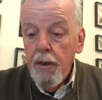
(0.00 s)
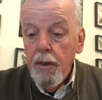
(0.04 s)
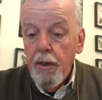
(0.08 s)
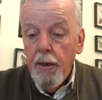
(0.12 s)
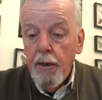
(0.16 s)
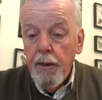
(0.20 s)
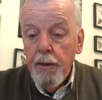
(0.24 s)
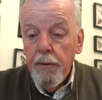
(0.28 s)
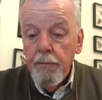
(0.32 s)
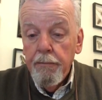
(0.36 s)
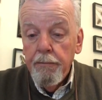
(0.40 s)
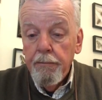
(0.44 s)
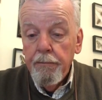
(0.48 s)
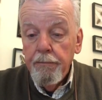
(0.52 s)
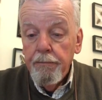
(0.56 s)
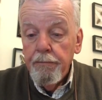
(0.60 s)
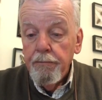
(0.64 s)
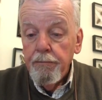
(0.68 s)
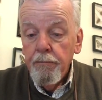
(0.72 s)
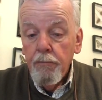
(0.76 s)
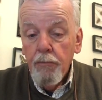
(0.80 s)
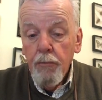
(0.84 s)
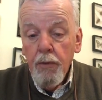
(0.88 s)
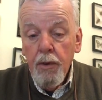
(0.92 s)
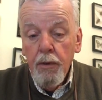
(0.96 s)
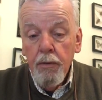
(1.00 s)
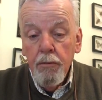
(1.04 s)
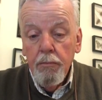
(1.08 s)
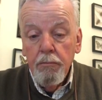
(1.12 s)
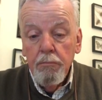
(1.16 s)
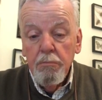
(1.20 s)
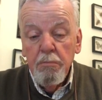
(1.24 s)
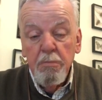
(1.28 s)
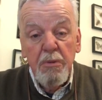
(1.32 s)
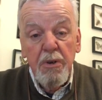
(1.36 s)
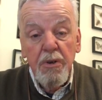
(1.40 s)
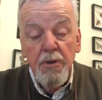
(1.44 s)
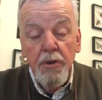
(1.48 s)

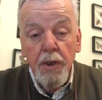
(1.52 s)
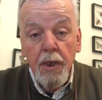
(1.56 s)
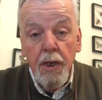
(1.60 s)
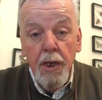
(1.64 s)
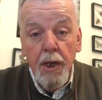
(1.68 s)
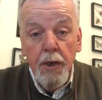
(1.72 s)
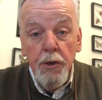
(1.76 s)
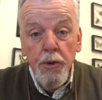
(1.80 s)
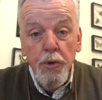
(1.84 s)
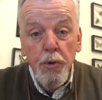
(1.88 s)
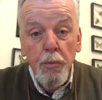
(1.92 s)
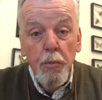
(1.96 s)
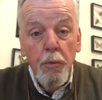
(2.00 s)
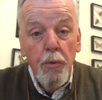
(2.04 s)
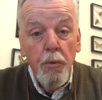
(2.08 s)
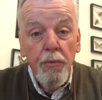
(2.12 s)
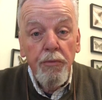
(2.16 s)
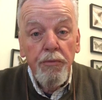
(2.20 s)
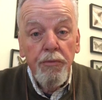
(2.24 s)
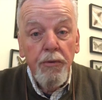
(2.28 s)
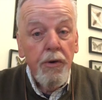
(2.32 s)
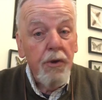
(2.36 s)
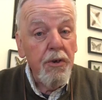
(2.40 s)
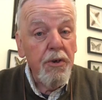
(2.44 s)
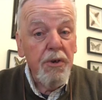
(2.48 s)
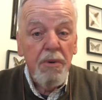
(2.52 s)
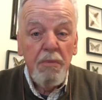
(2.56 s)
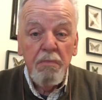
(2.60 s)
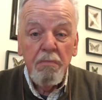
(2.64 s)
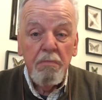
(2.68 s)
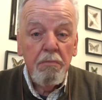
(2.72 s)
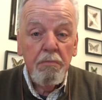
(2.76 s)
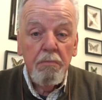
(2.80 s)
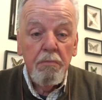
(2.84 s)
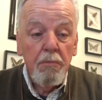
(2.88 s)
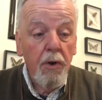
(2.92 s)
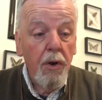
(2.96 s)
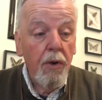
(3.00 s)
Does it catch you more fish?
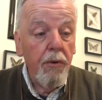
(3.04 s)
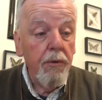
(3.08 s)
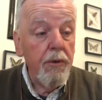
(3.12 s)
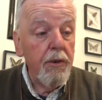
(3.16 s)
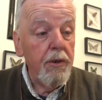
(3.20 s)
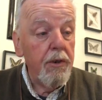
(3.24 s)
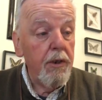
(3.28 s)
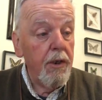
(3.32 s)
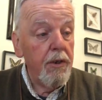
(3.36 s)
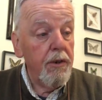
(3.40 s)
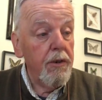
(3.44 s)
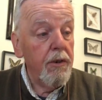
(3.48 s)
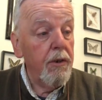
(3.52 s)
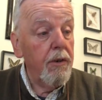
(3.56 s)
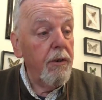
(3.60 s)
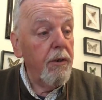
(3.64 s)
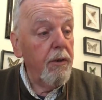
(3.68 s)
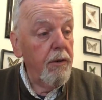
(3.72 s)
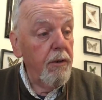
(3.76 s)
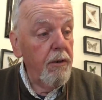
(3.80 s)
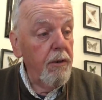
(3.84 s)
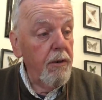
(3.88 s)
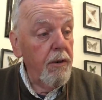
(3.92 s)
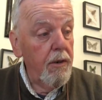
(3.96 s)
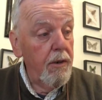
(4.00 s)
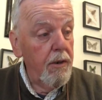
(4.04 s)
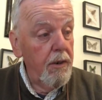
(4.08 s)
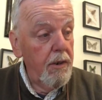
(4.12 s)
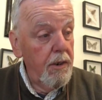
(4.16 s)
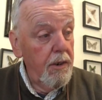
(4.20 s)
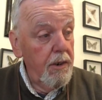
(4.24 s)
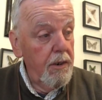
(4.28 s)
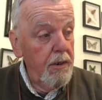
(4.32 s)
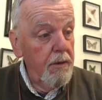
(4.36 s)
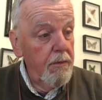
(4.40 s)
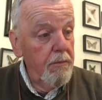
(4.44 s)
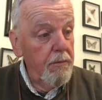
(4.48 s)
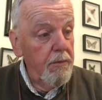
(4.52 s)
No, it doesn't.
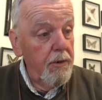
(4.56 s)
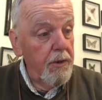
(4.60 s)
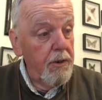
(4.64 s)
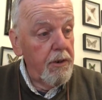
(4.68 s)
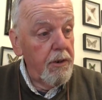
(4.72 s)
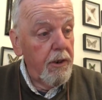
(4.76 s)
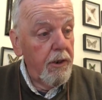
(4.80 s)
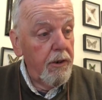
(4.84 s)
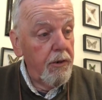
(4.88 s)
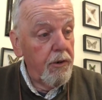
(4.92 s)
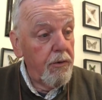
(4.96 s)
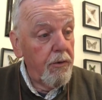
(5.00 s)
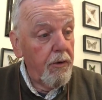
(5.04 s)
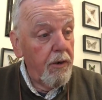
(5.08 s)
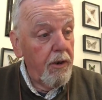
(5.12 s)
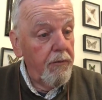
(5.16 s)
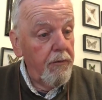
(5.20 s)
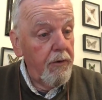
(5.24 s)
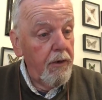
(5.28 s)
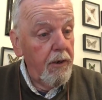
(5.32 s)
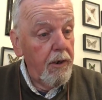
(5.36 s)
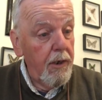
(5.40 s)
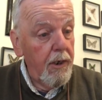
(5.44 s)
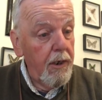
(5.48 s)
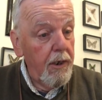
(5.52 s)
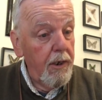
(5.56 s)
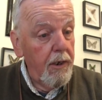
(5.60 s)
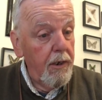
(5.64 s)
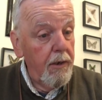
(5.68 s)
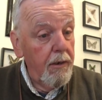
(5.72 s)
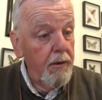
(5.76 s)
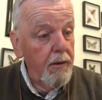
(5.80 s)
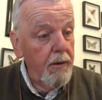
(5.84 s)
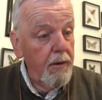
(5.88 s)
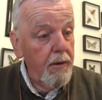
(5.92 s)
But it's like driving a